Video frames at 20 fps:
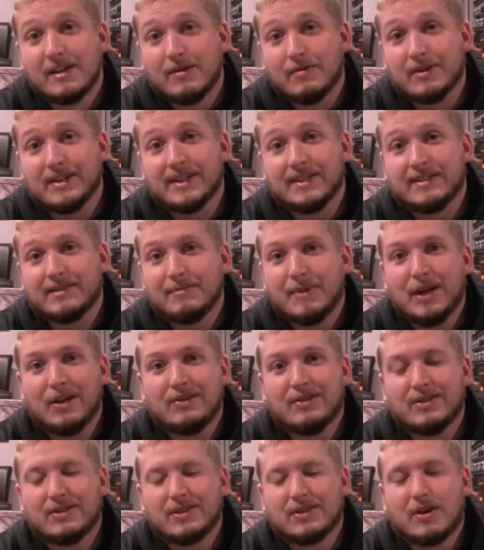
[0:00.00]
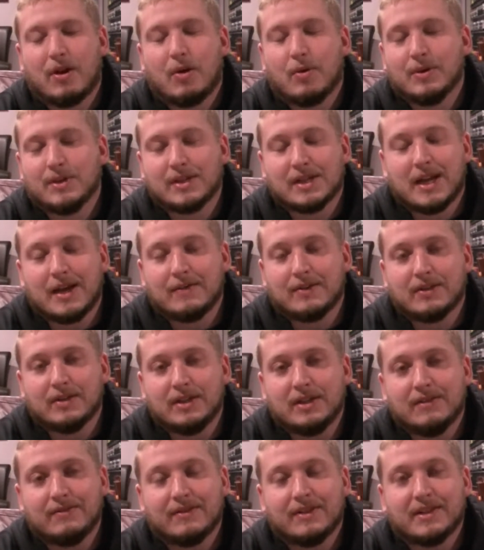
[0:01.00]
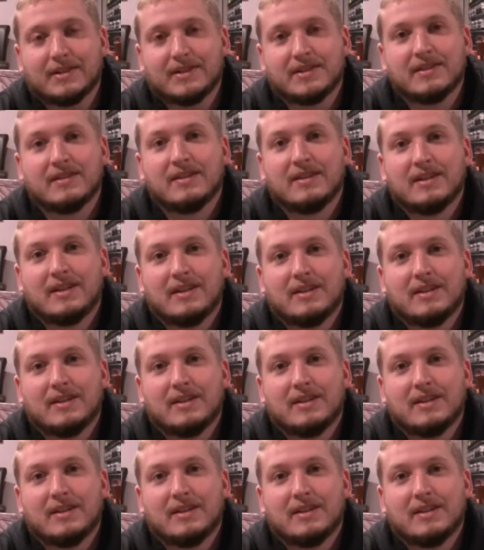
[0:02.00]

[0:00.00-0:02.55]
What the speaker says: which Maryland's always going to have a good defense.